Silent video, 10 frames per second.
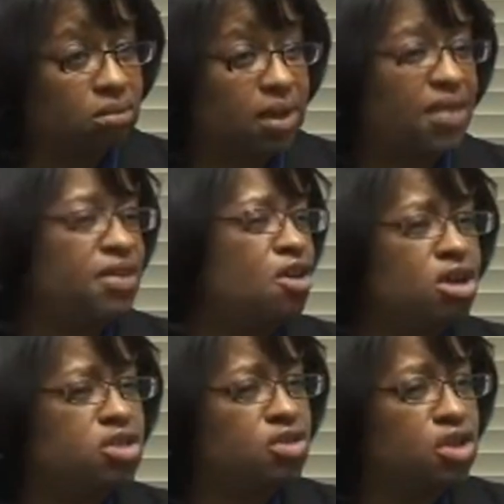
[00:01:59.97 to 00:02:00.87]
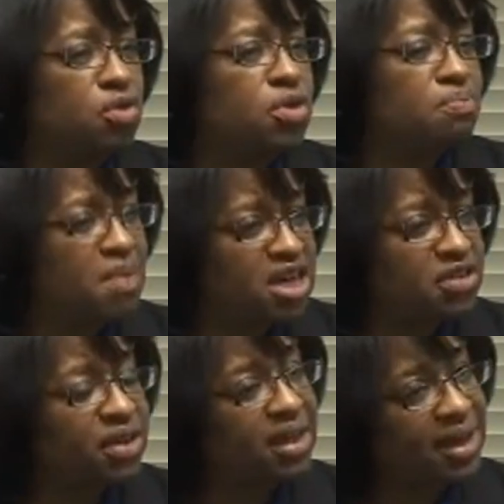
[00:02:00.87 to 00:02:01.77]
and they're also good with
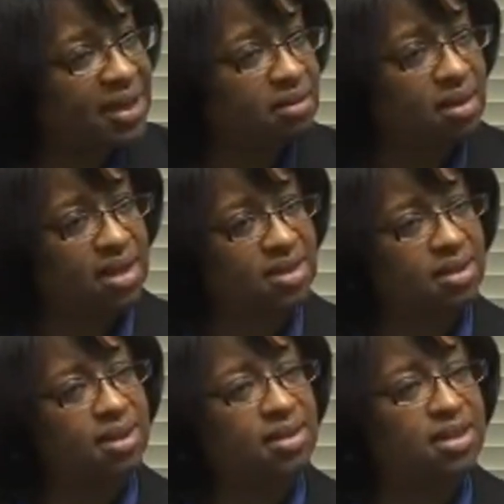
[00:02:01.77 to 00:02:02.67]
measuring and analyzing things